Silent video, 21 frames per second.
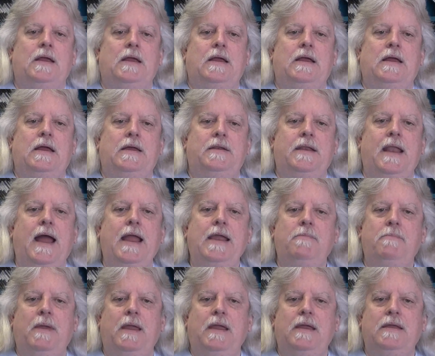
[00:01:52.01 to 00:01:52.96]

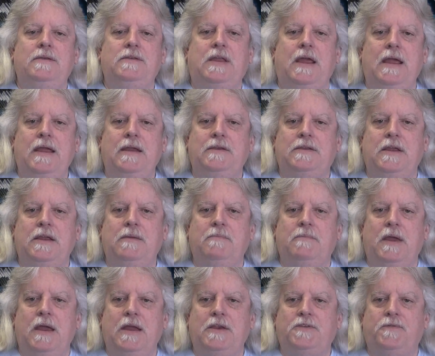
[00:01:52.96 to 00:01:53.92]
9-man tag
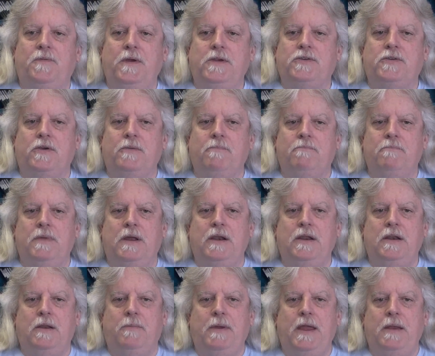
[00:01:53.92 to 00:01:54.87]
team match featuring
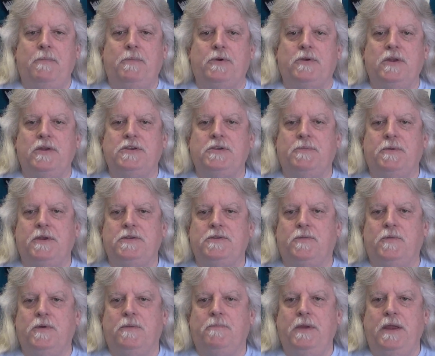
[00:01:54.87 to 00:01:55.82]
Money in the Bank
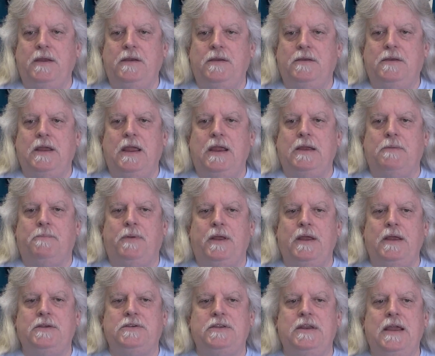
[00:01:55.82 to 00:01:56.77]
participants will be taking
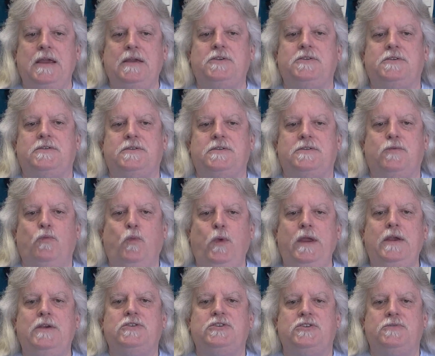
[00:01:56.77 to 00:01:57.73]
place next
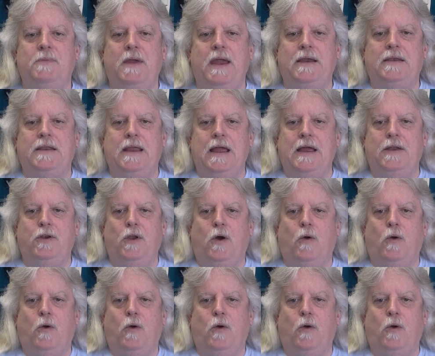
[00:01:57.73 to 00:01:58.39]
week's SmackDown.